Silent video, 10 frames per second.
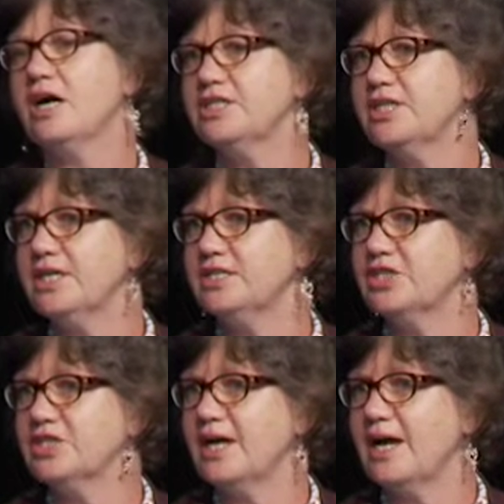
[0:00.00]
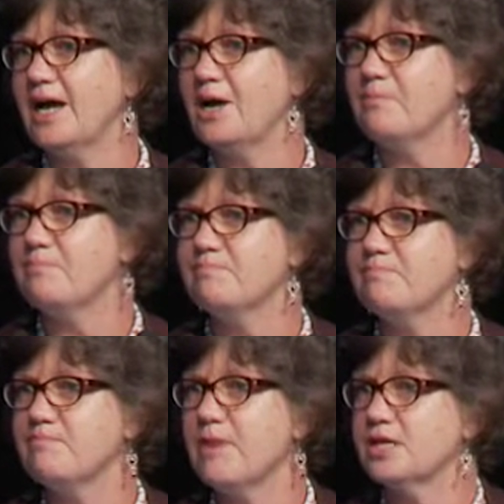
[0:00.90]
I teach
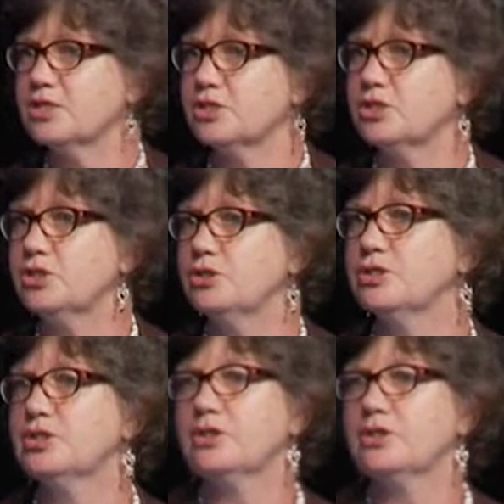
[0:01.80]
master's students